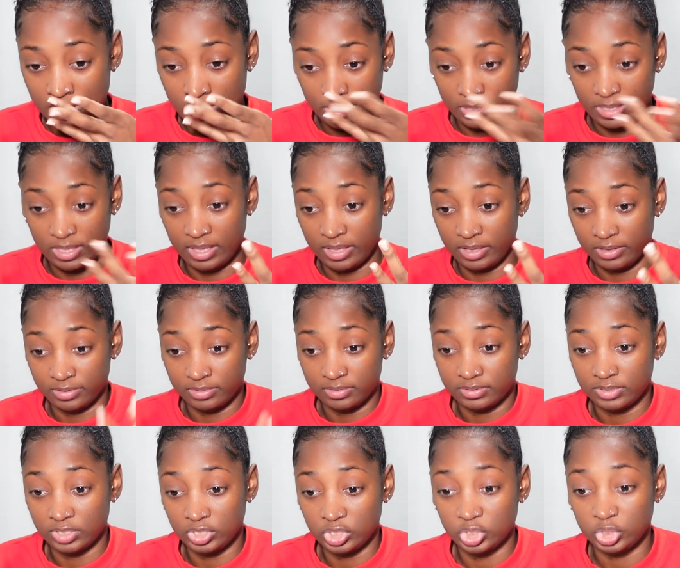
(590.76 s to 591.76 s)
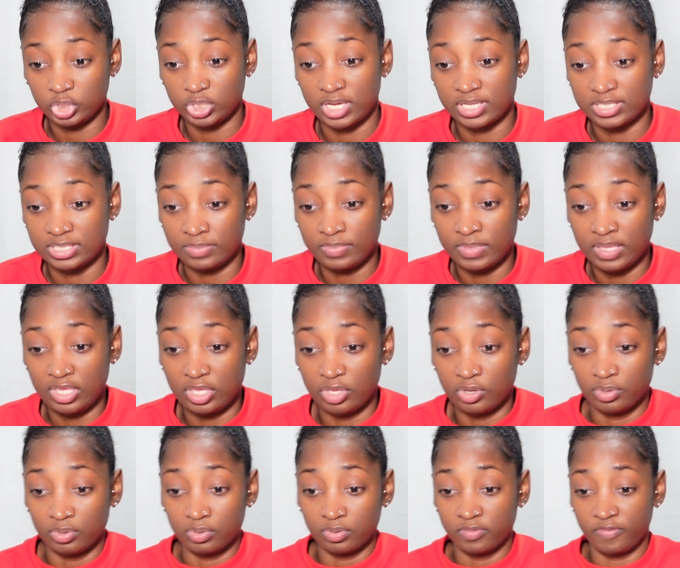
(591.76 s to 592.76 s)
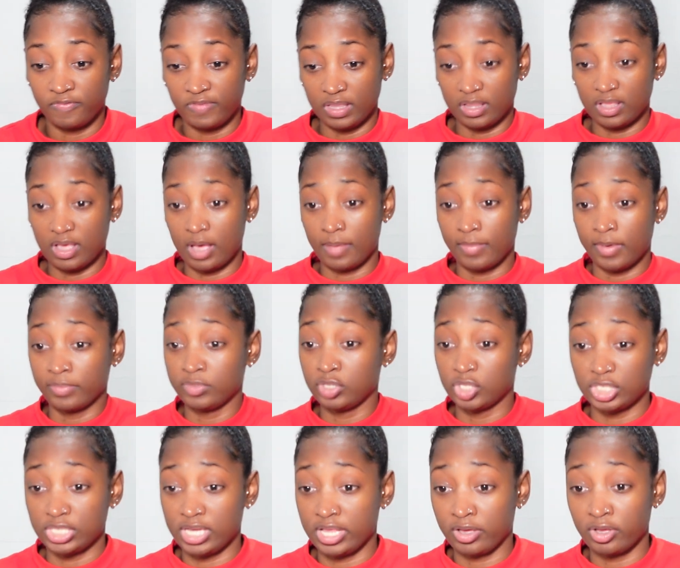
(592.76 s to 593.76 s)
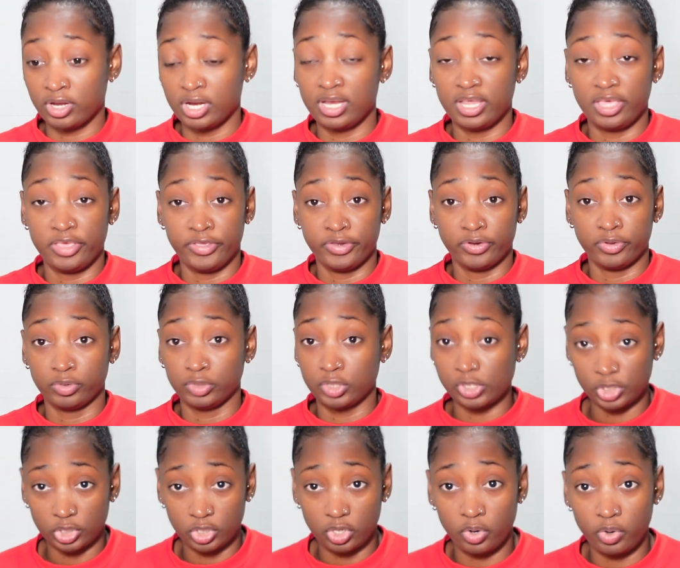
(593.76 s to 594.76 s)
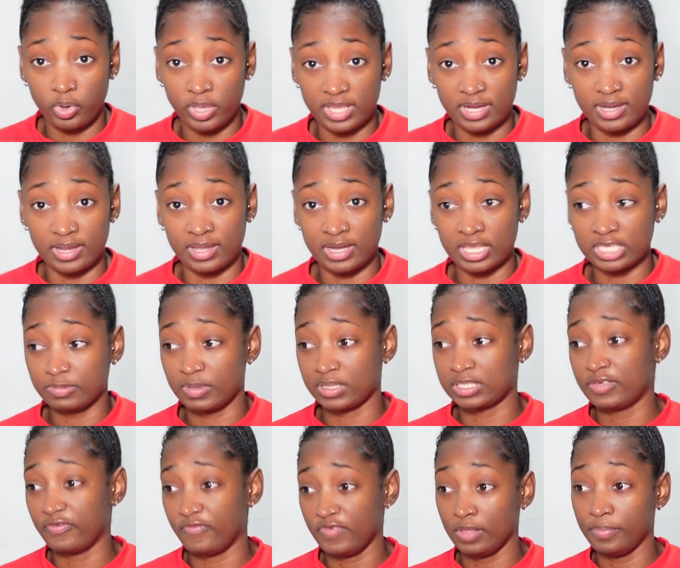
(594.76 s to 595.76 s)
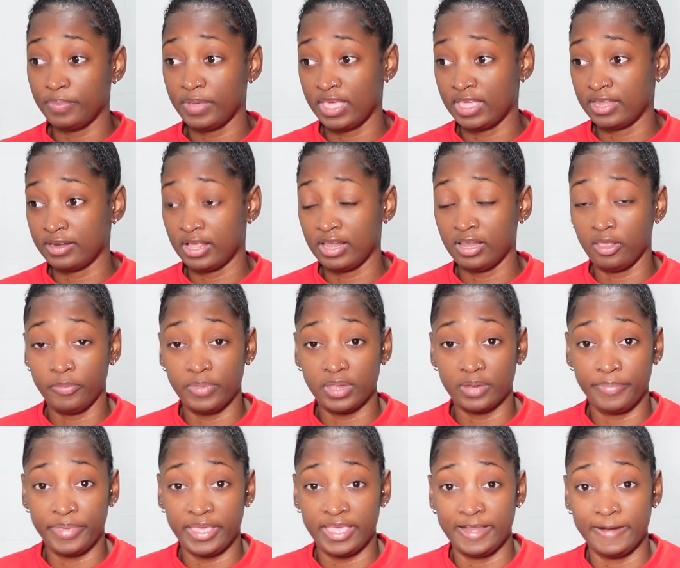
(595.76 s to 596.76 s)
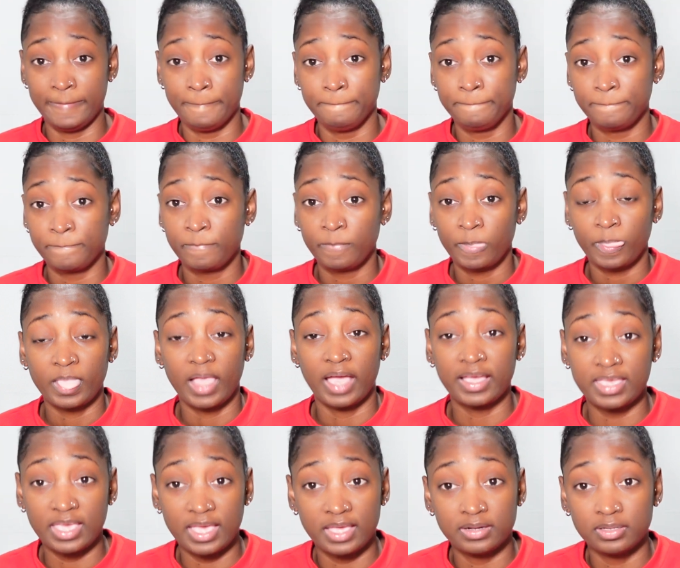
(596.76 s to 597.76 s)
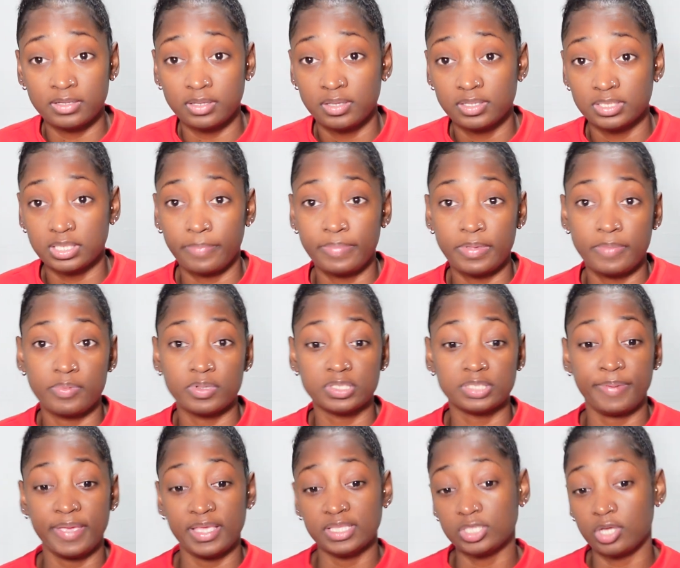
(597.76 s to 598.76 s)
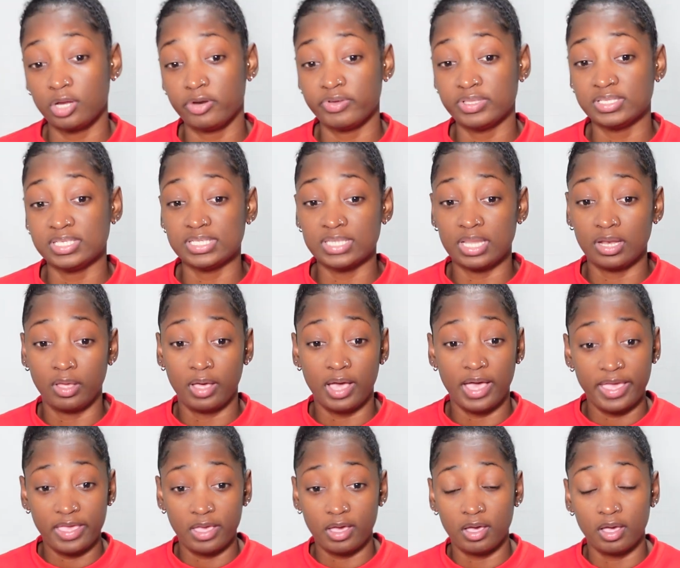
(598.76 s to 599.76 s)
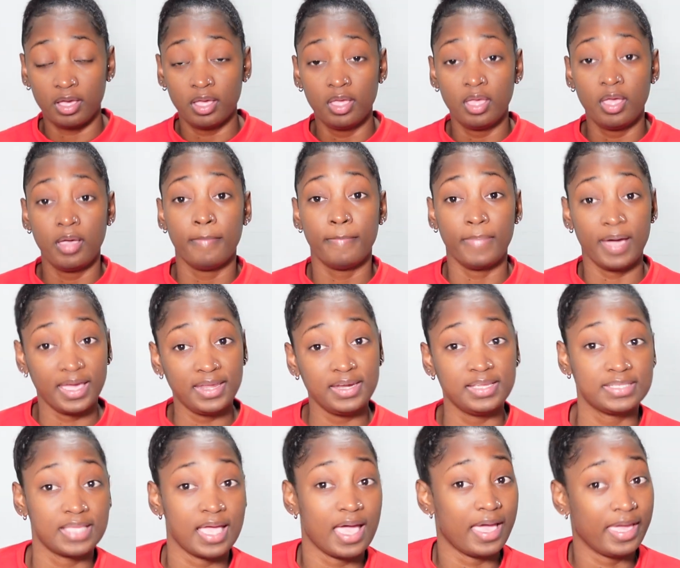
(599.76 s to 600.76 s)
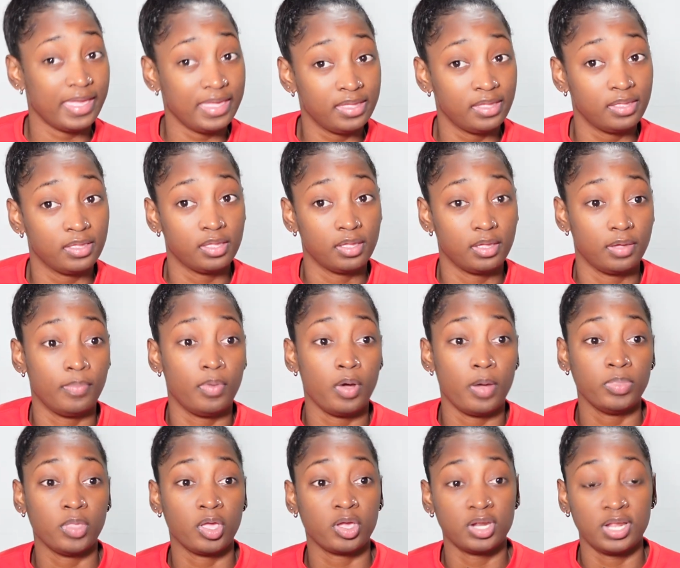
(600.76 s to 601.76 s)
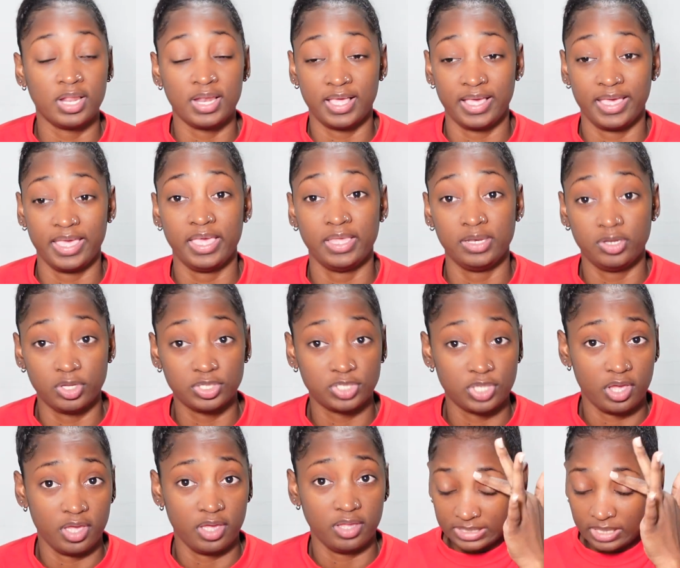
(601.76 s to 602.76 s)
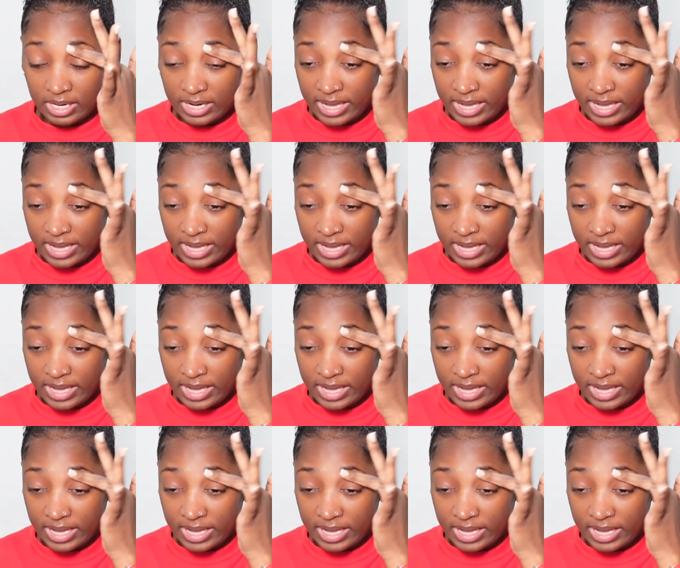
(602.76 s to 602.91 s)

yeah, they just try to make you feel calm. I'm just gonna let you know, just go in and expect to feel pain, a little bit of pain. Again, some people's pain tolerance is a little higher. Mine is high, but I'm not gonna lie, it does hurt. It's not